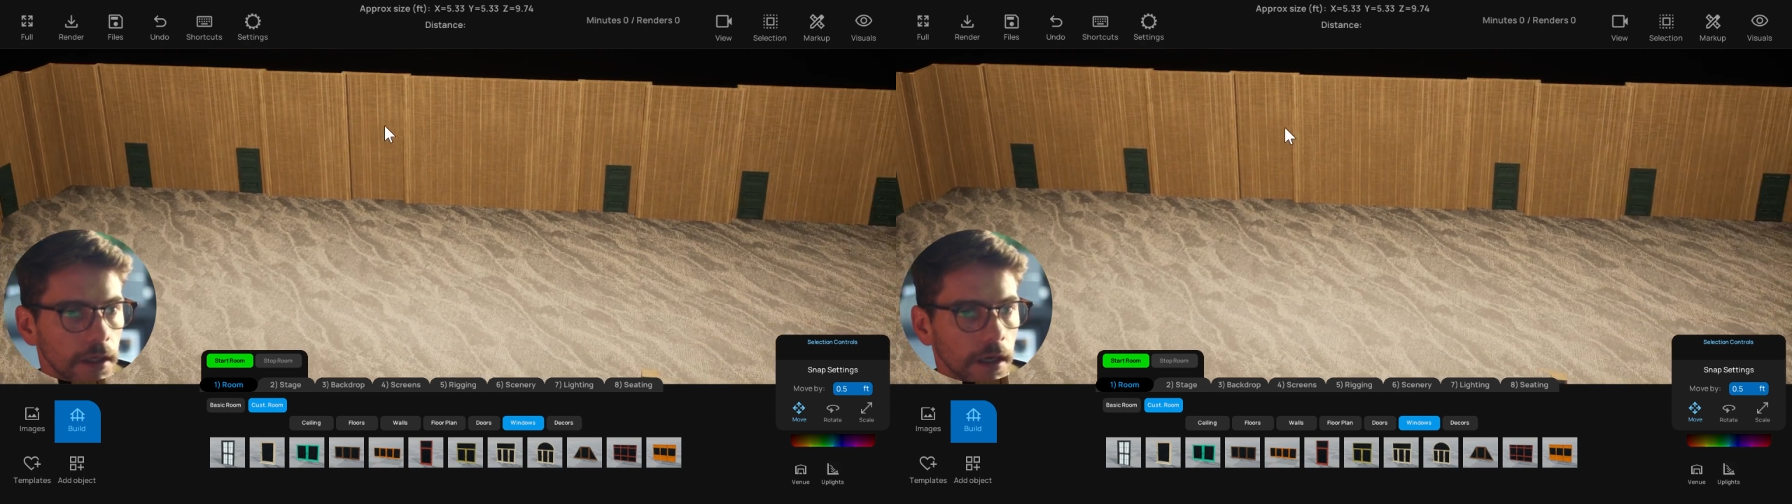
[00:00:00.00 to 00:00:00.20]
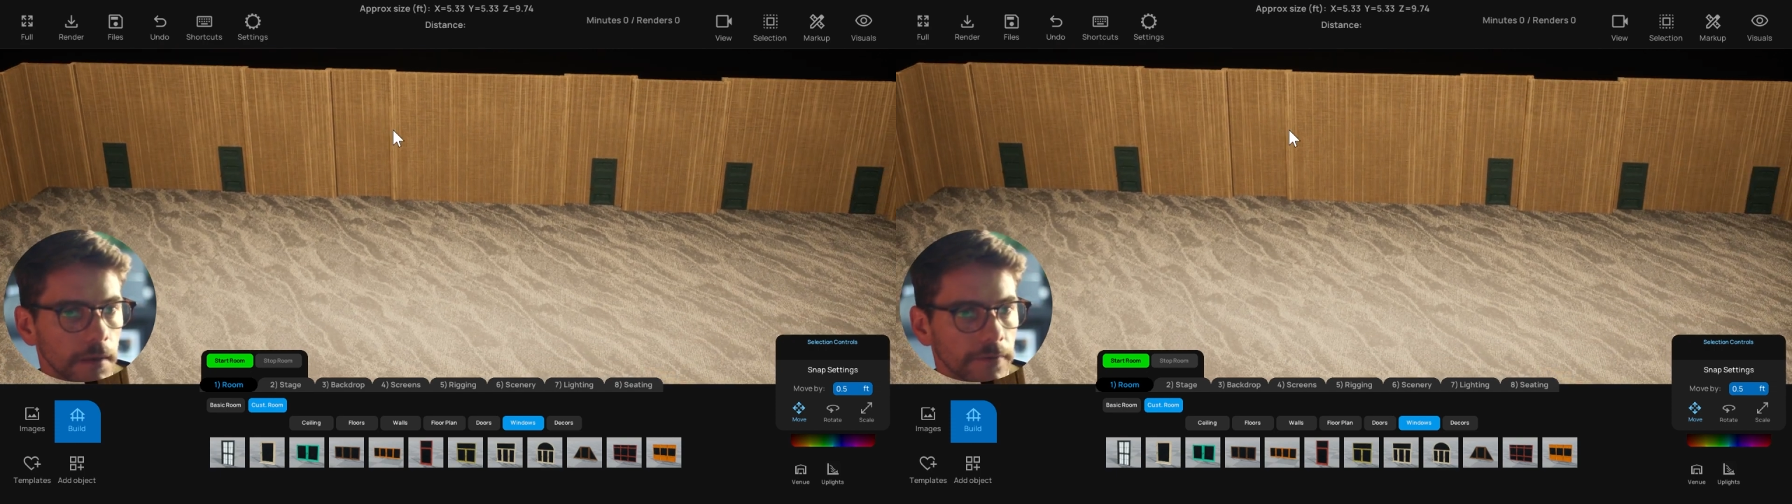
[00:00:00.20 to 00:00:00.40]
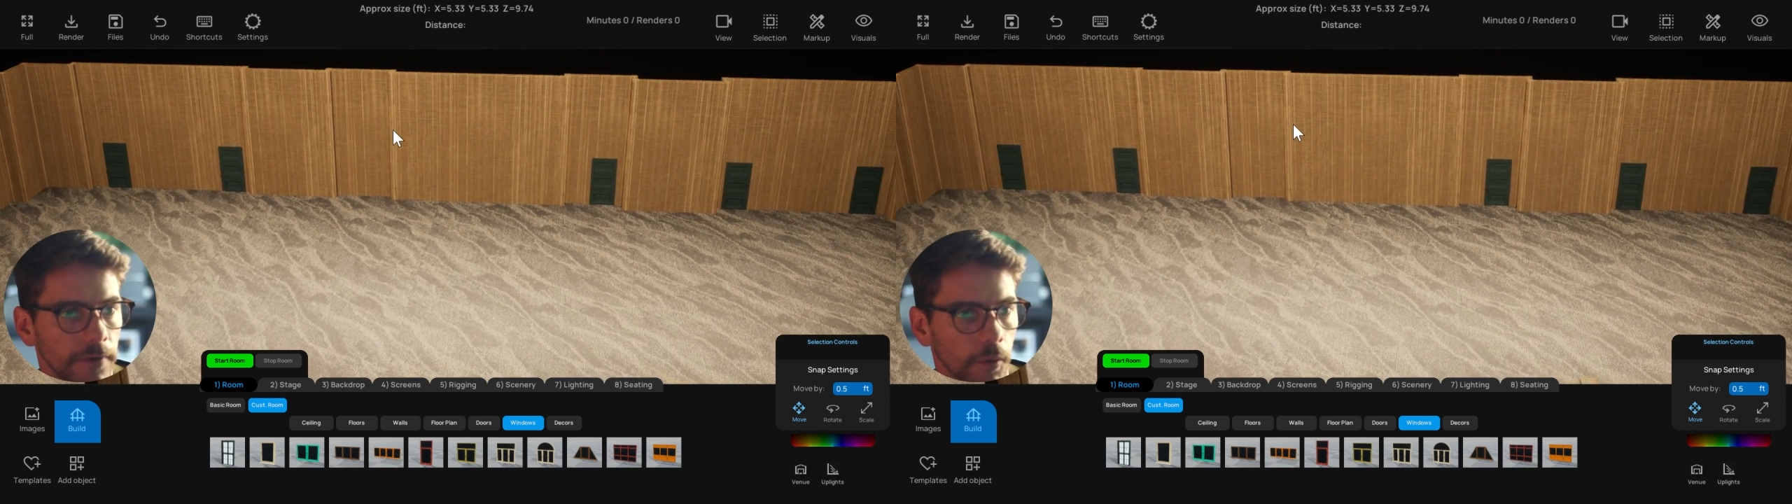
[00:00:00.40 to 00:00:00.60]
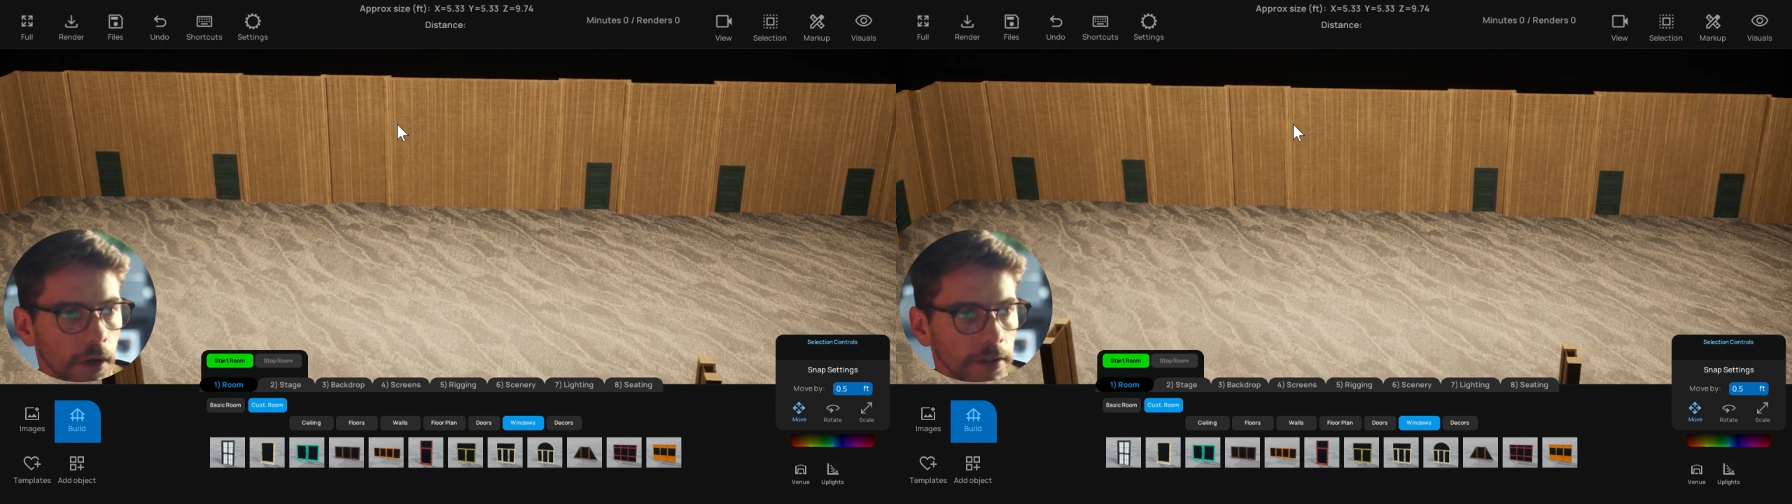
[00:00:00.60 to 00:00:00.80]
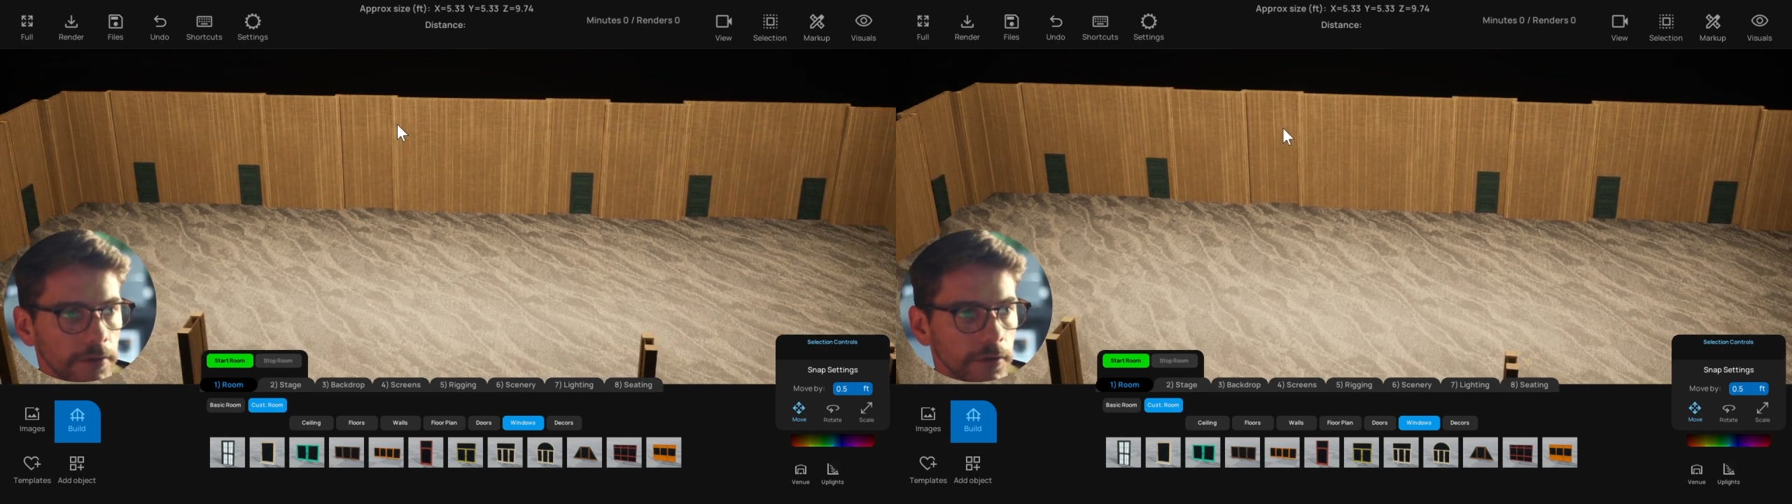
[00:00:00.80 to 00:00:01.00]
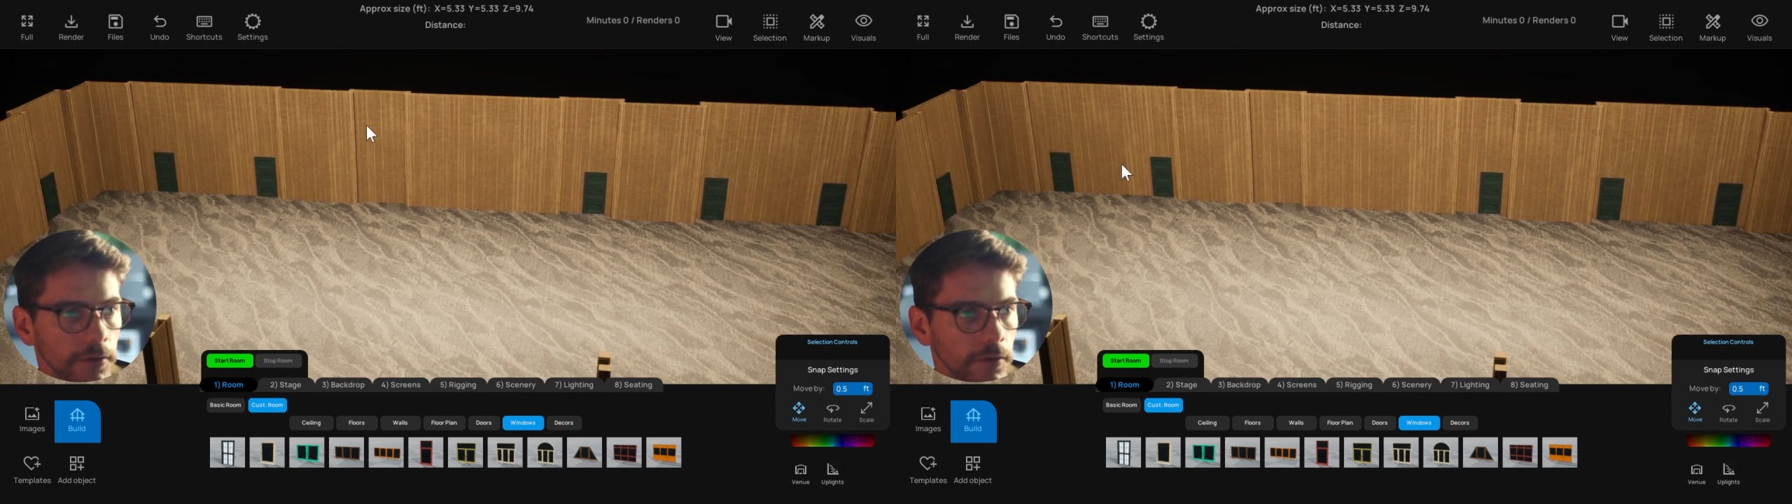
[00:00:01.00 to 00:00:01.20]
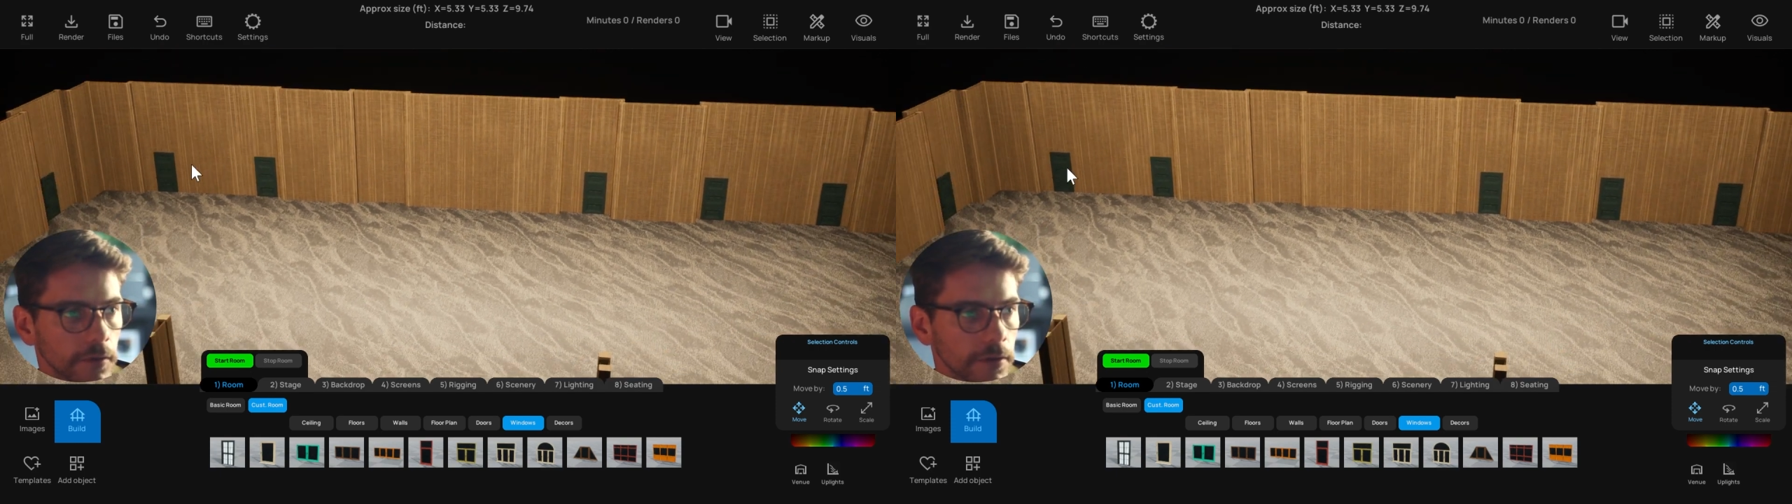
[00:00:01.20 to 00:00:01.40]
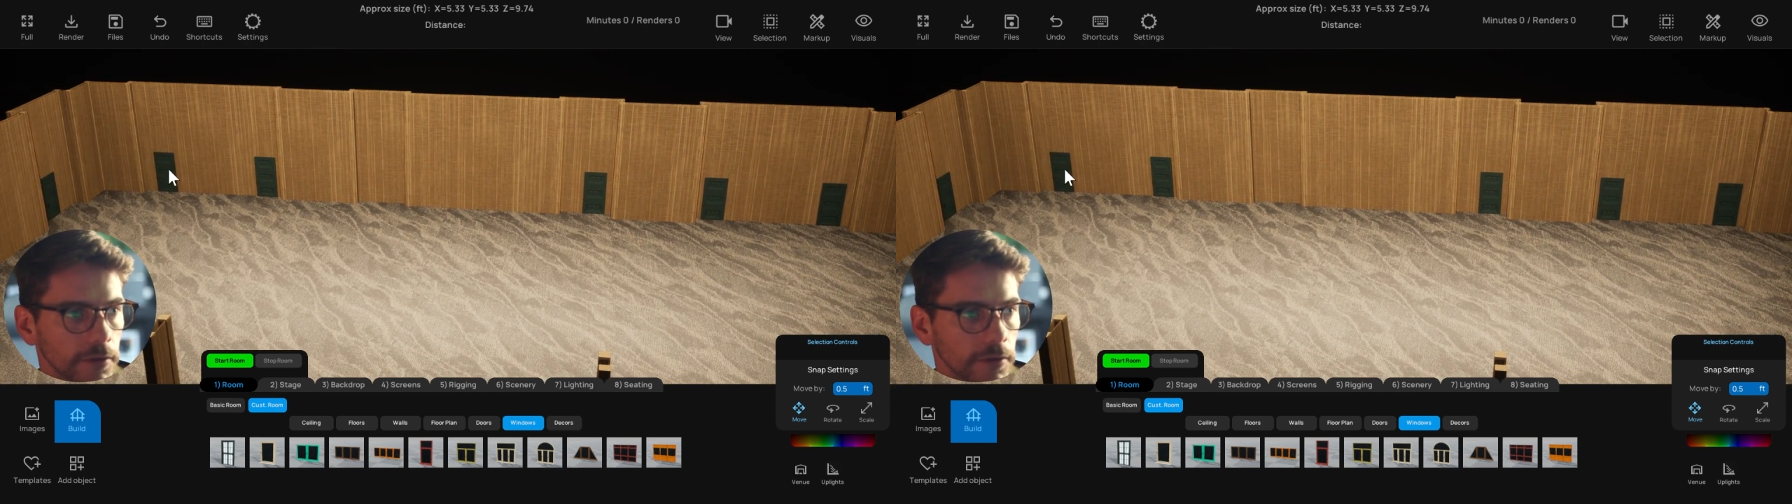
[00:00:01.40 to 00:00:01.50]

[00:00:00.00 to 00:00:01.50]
If I wanted to